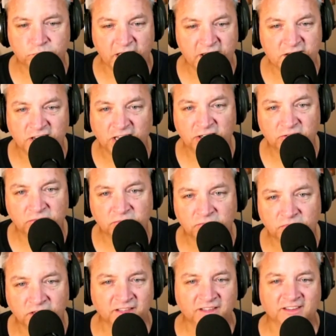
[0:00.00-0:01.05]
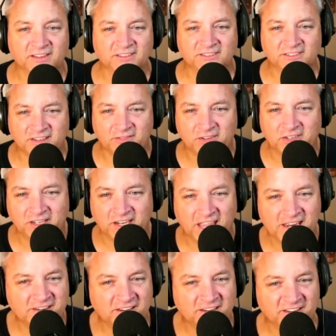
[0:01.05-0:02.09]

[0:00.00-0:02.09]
18, 17, 18.